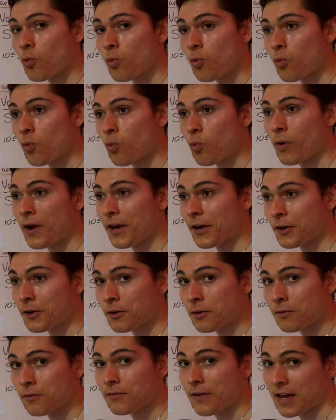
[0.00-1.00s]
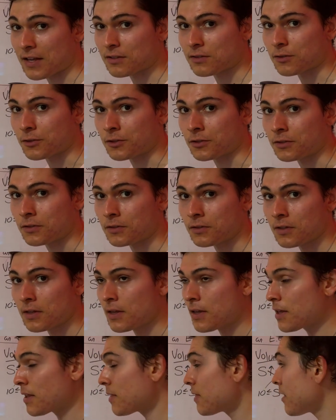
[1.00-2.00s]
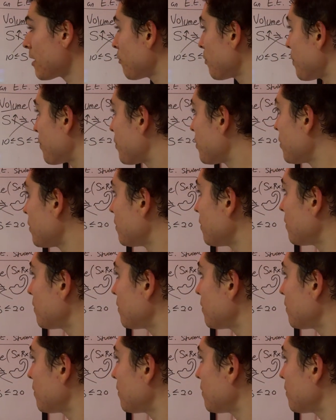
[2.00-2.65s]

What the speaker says: wear faster than we put